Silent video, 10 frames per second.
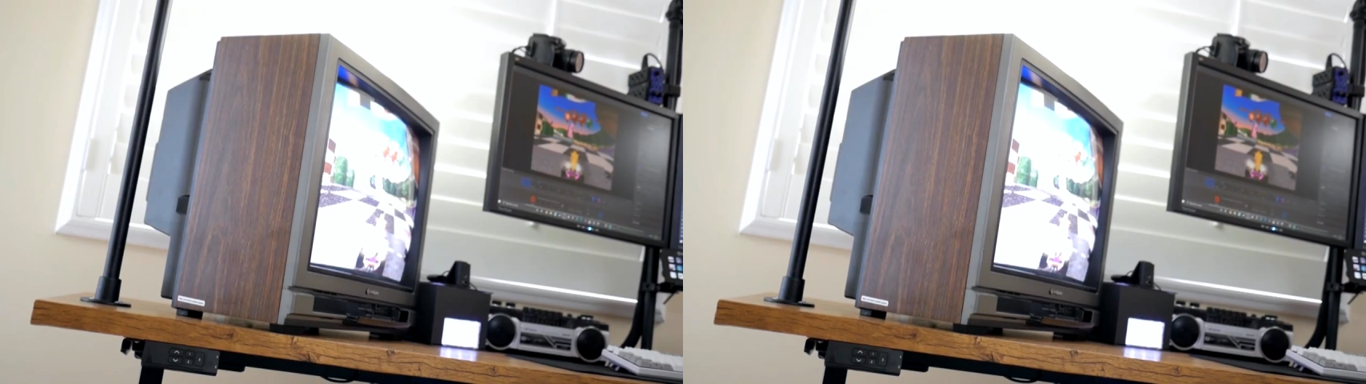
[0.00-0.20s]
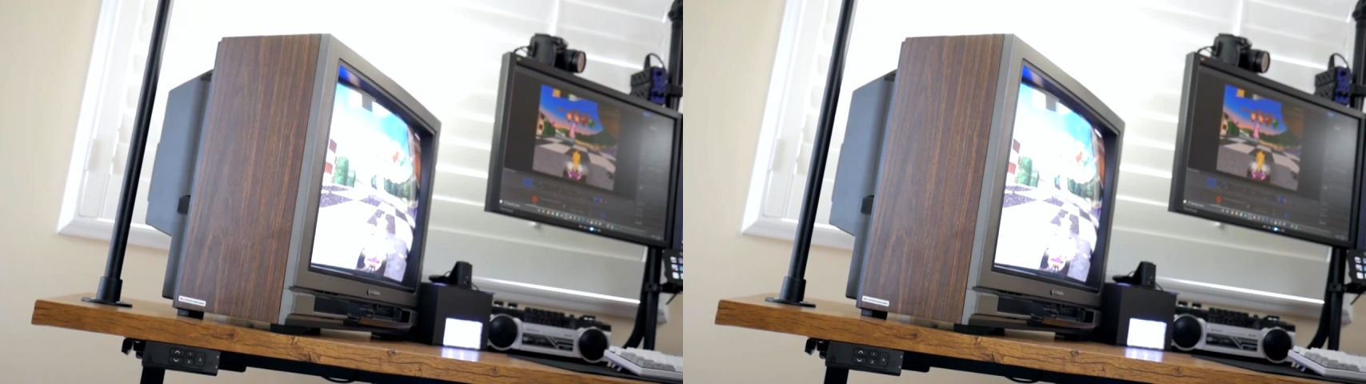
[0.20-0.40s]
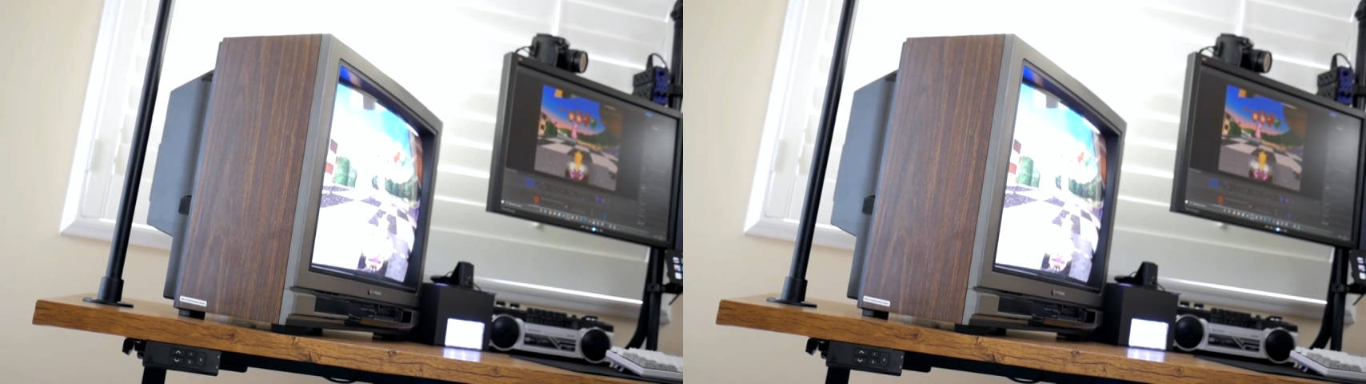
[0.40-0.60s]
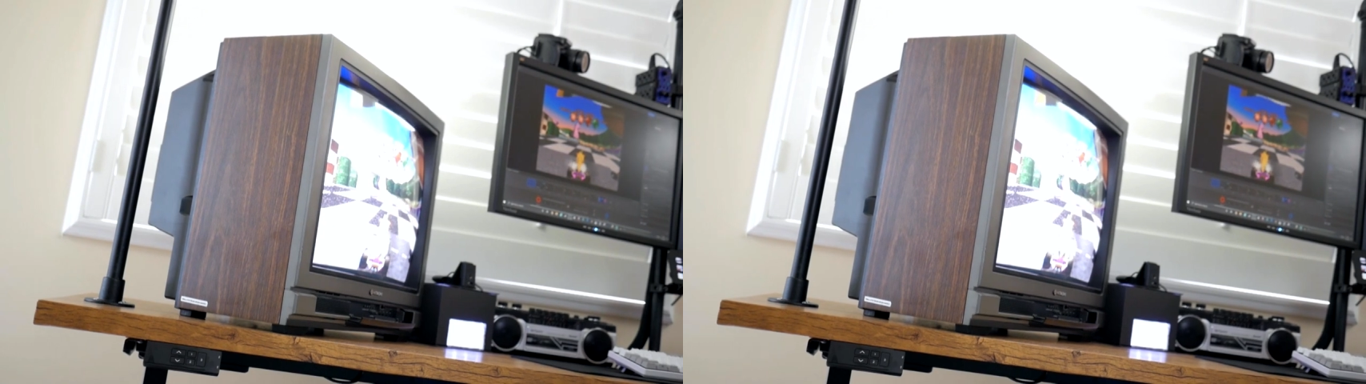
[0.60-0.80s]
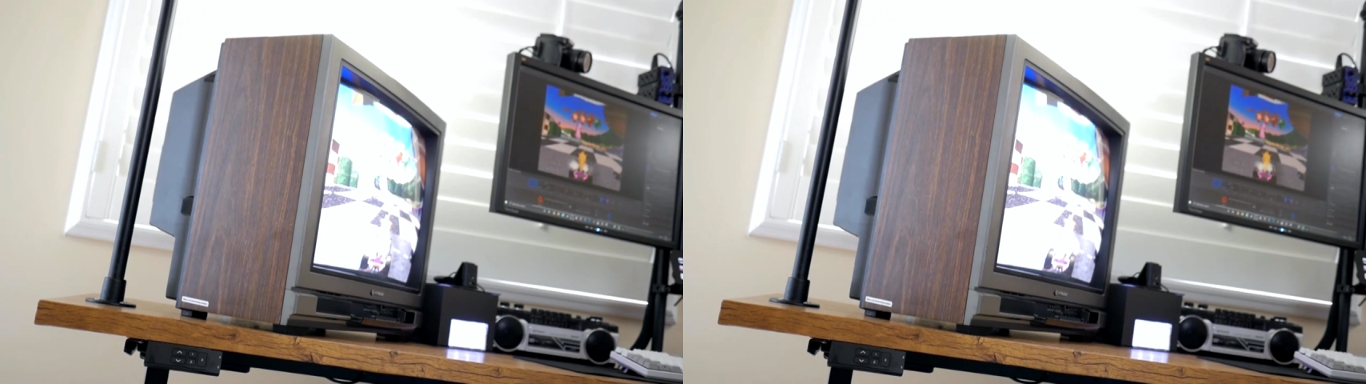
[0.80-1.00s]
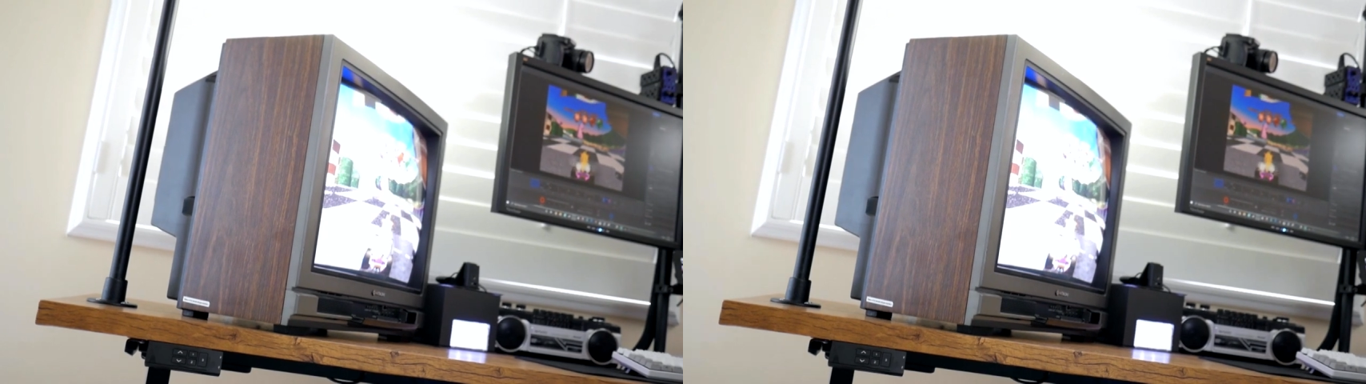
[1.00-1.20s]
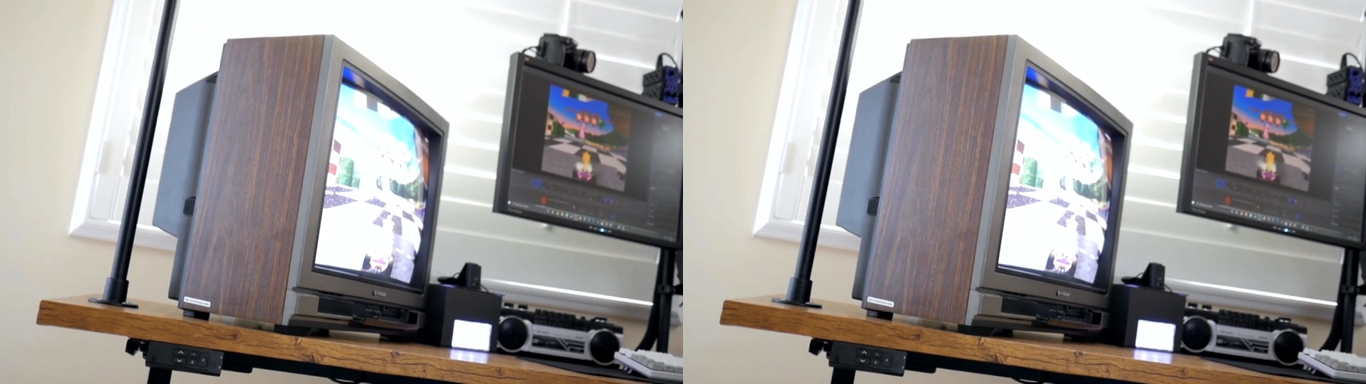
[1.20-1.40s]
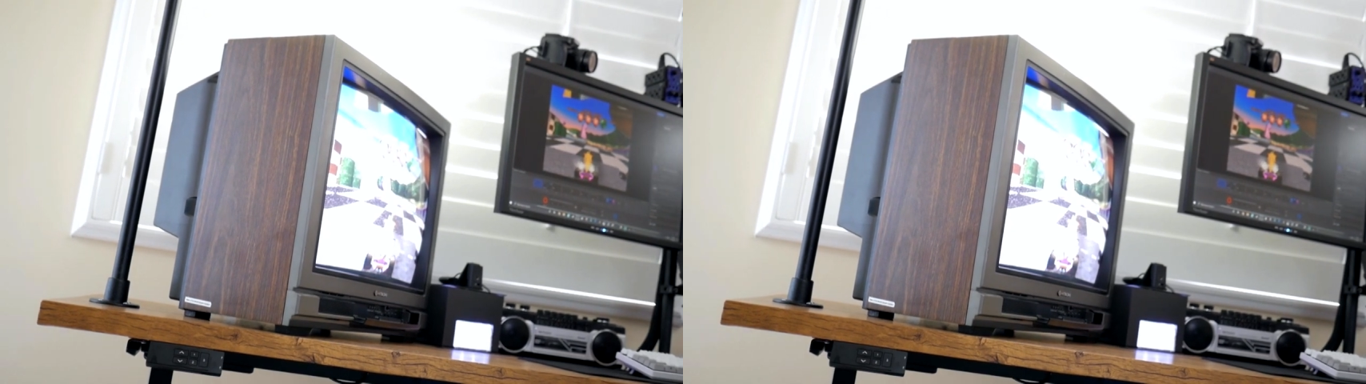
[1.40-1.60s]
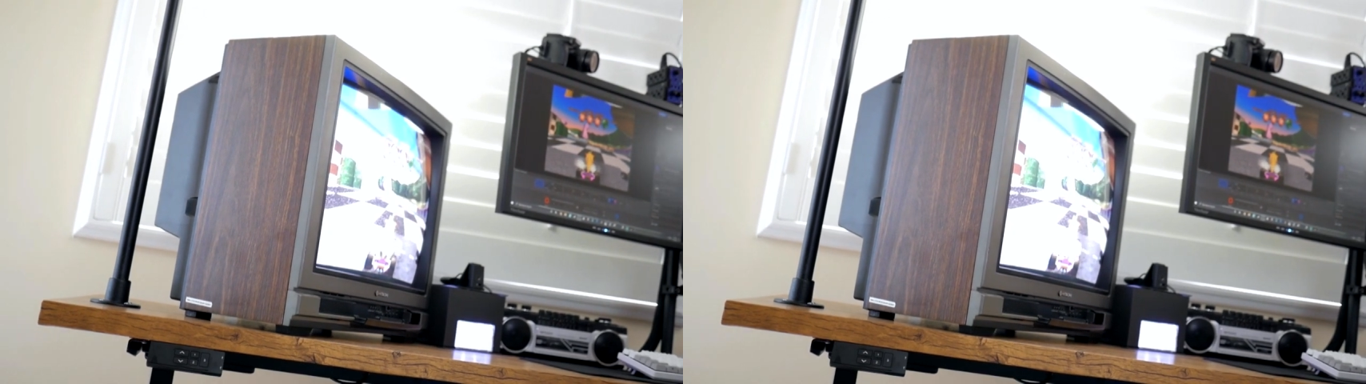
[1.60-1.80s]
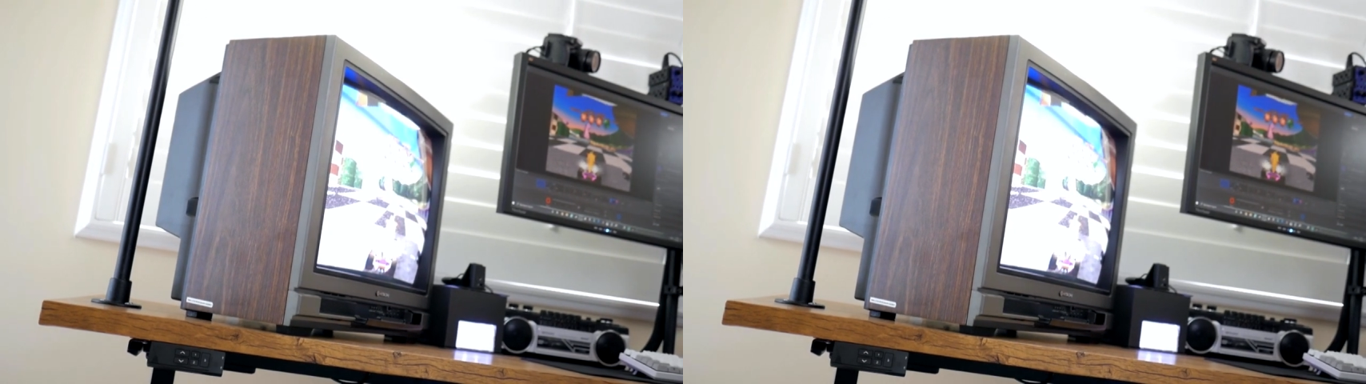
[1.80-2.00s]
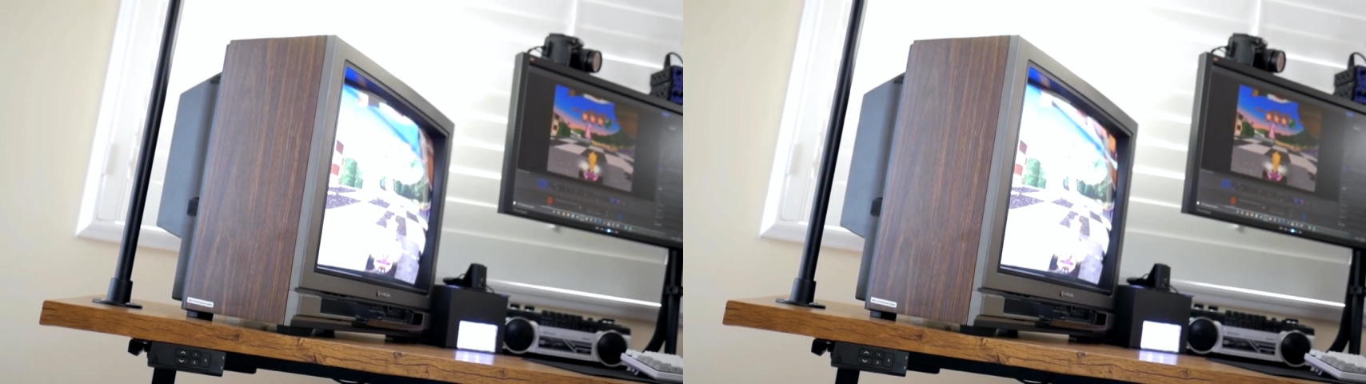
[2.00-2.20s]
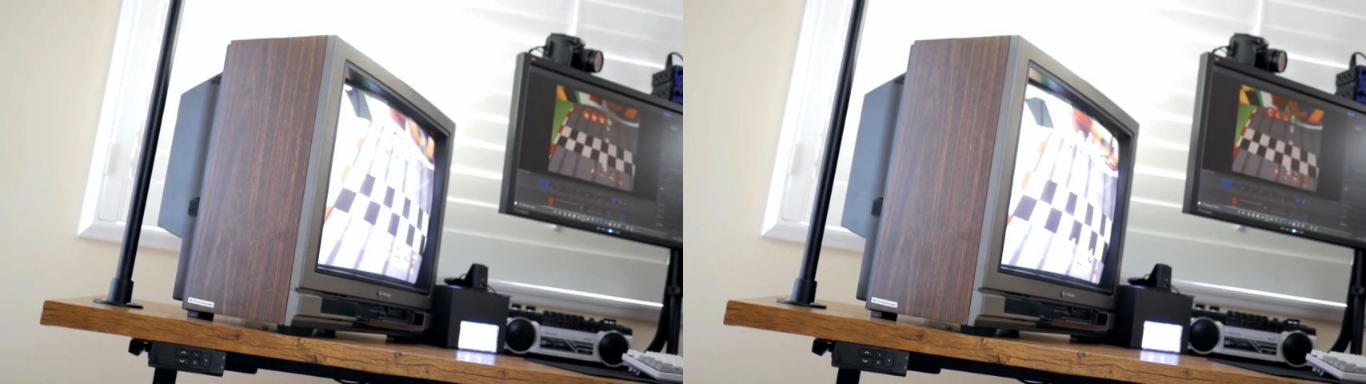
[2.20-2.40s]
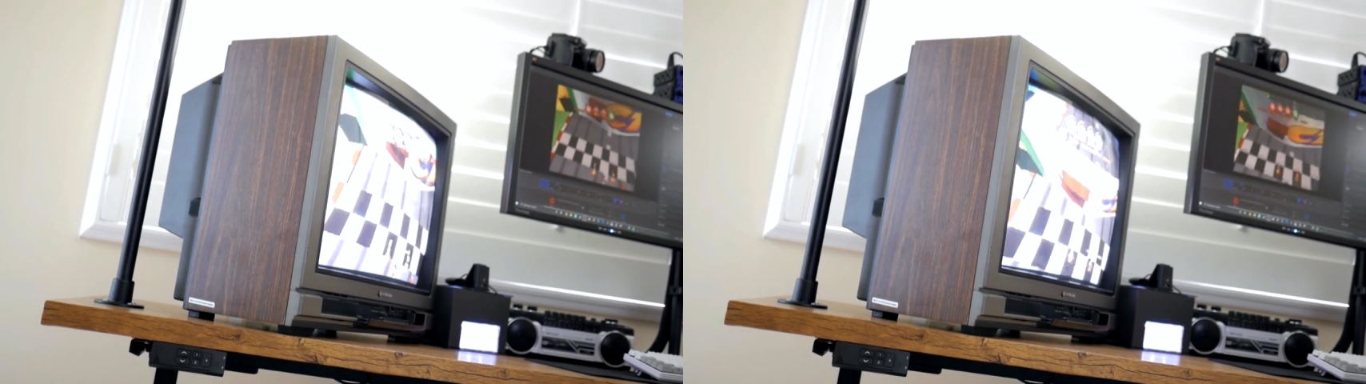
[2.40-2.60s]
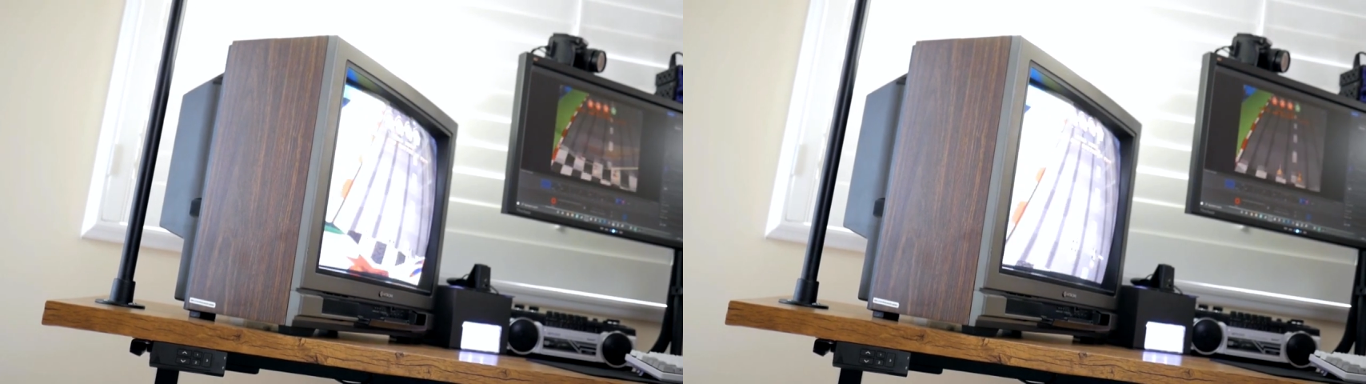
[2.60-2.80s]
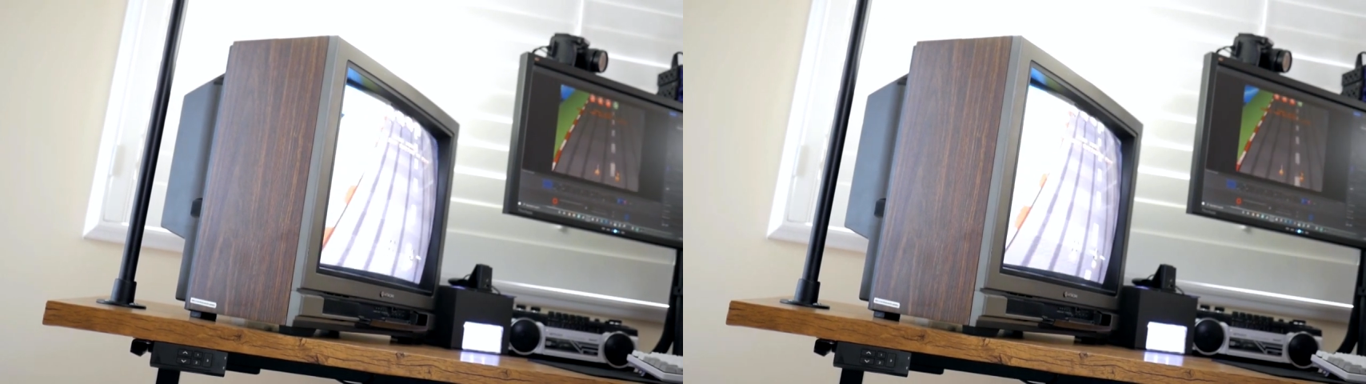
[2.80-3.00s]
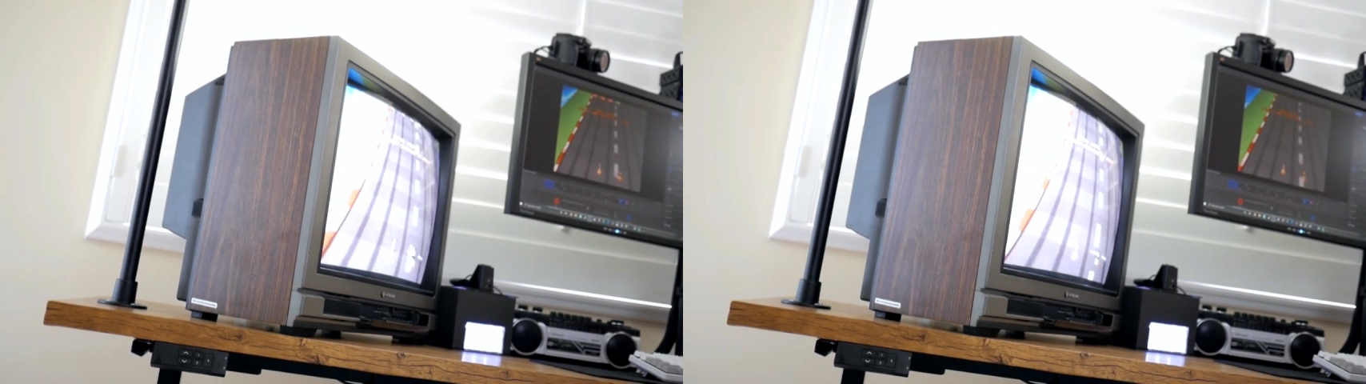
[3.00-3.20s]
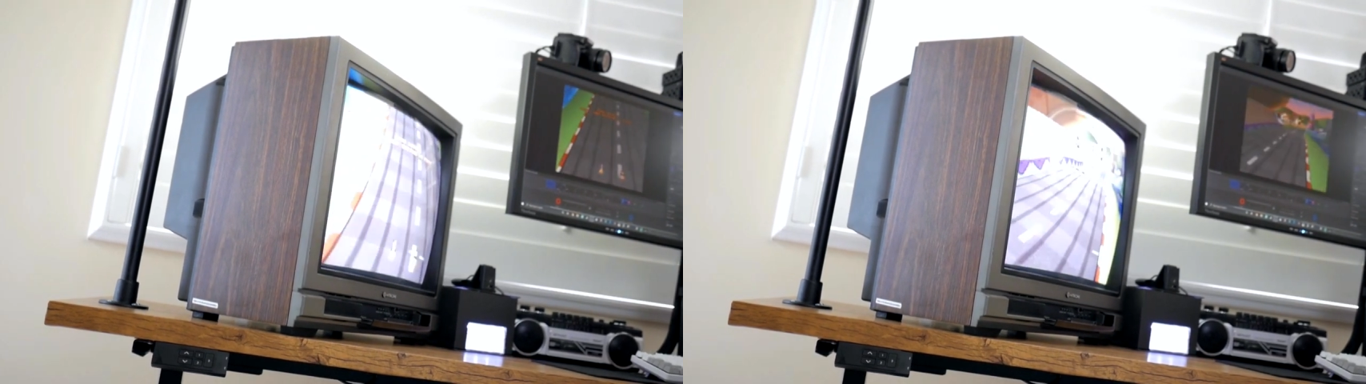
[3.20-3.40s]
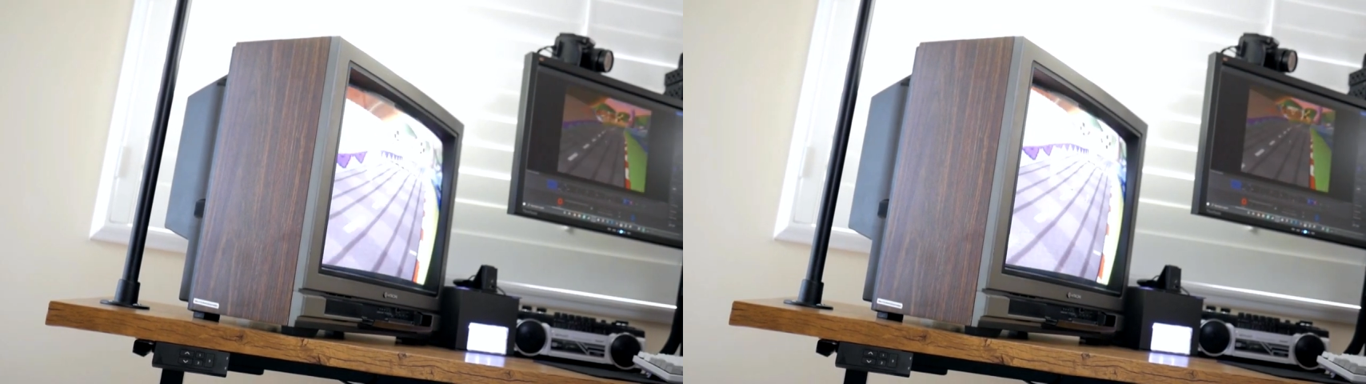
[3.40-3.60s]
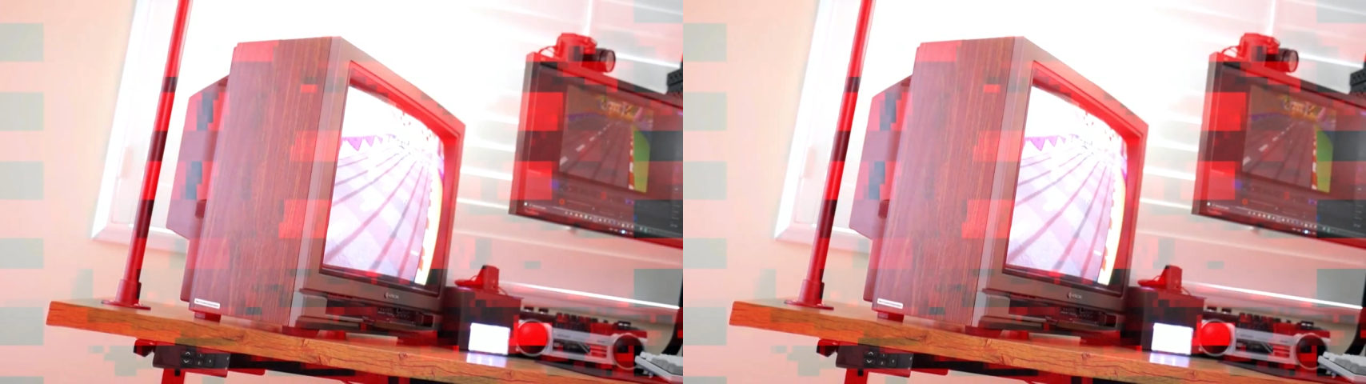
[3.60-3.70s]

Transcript: Nobody's mouth can be seen.